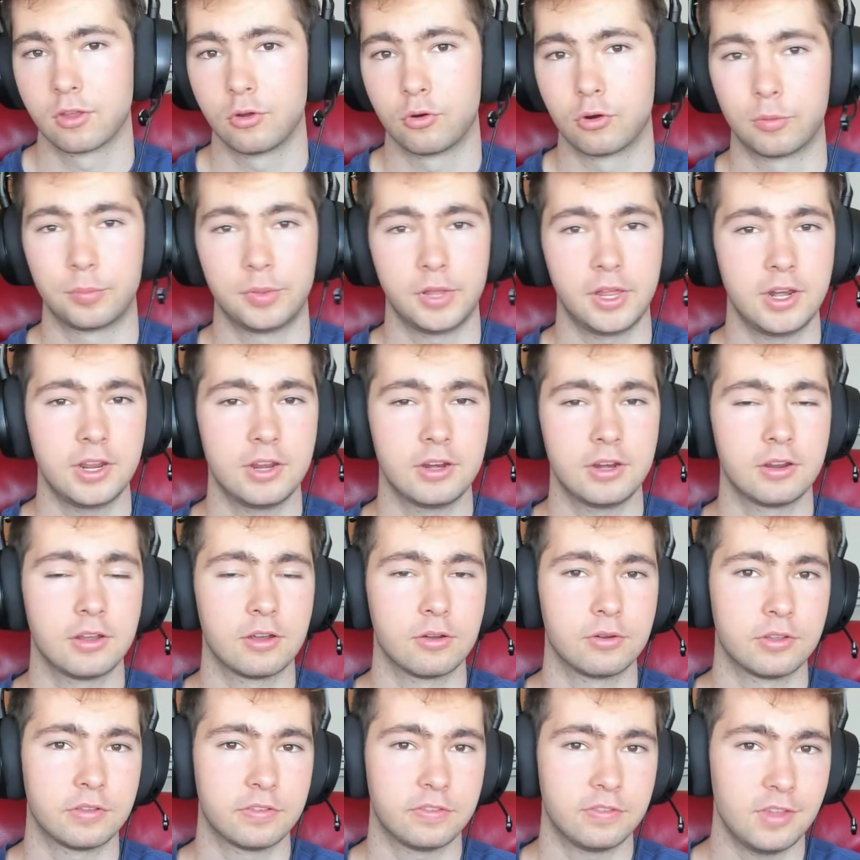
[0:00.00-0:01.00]
We're planning to go
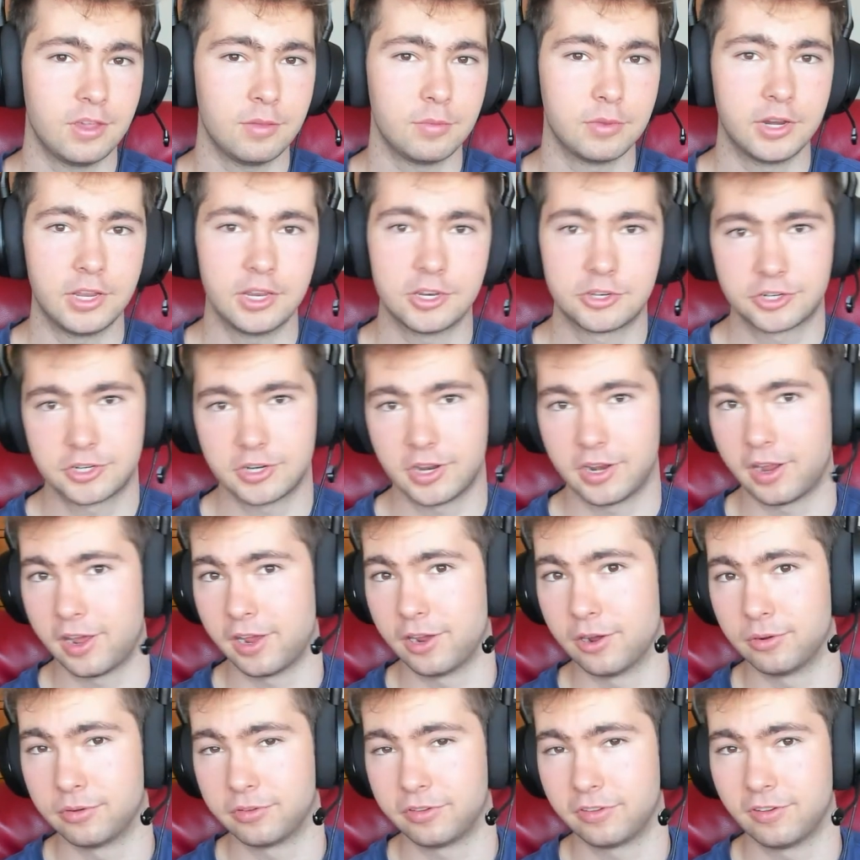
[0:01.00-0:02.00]
to Steam and
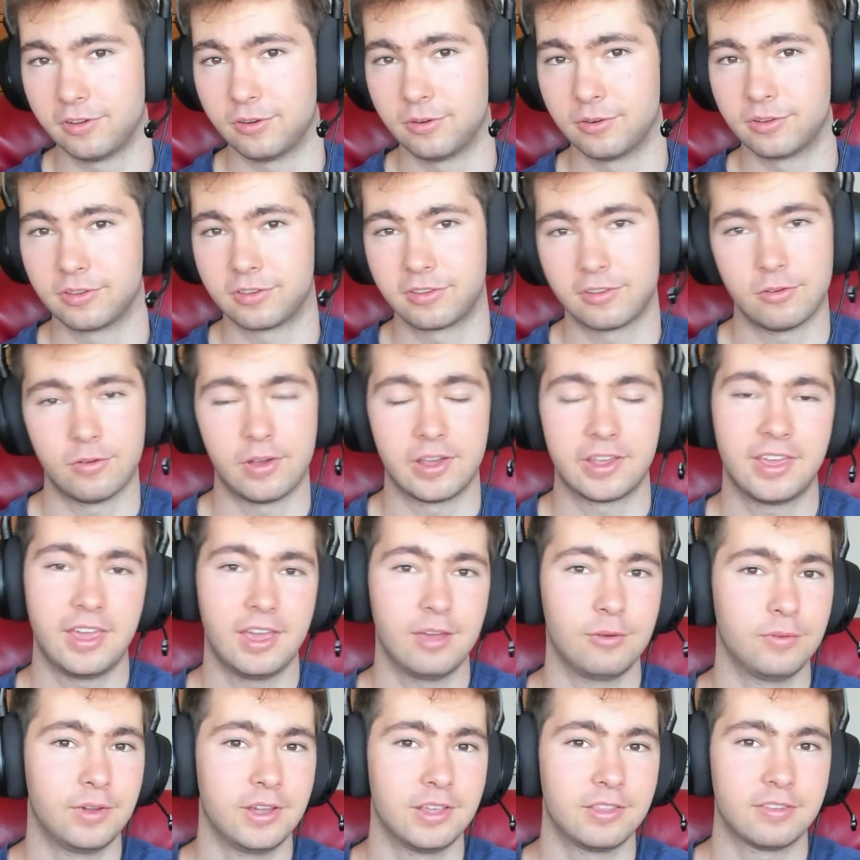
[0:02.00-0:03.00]
itch.io soon, so I
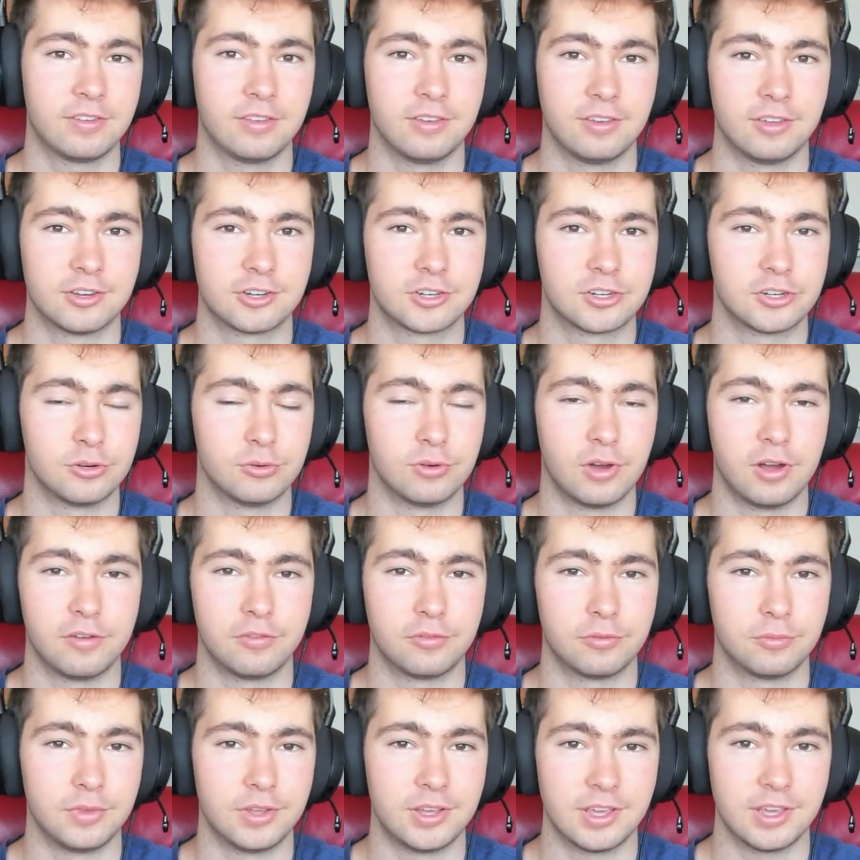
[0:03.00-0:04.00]
can't wait to show off
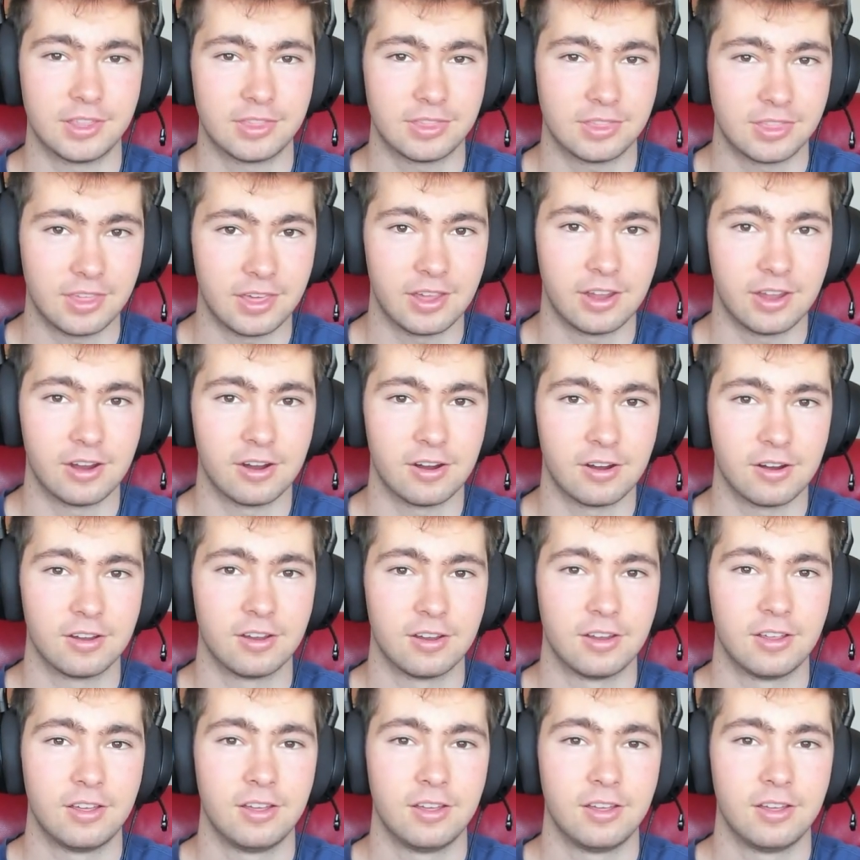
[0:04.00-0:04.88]
when we get there.